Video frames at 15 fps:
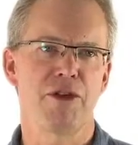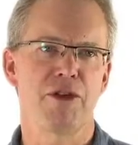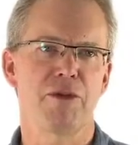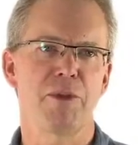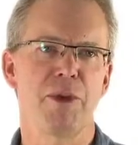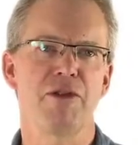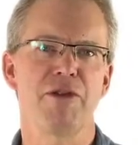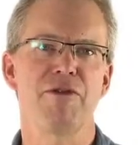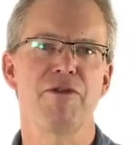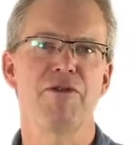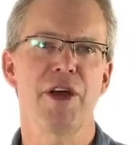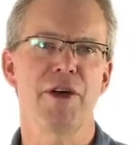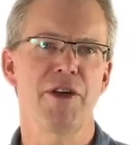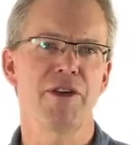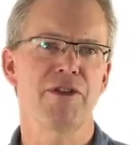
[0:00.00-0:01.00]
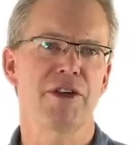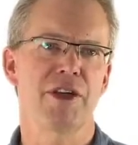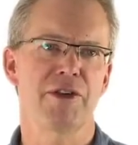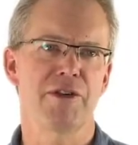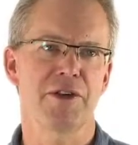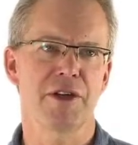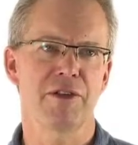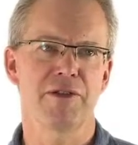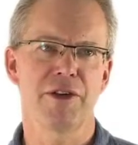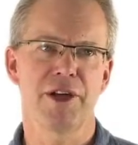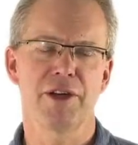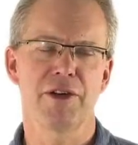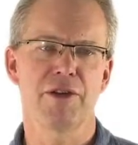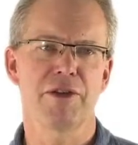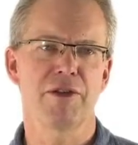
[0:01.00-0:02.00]
there's been some very significant
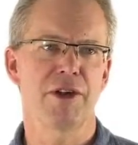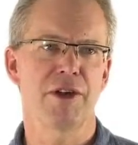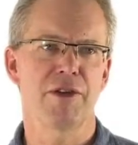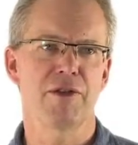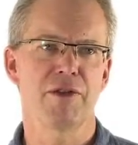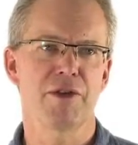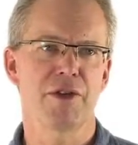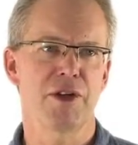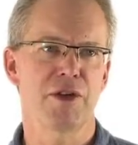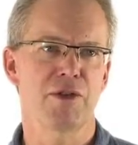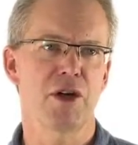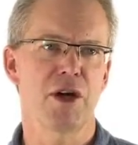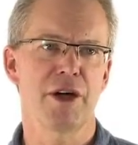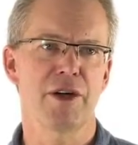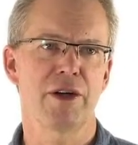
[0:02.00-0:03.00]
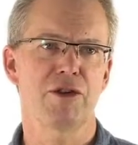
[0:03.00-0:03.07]
failures that have caught a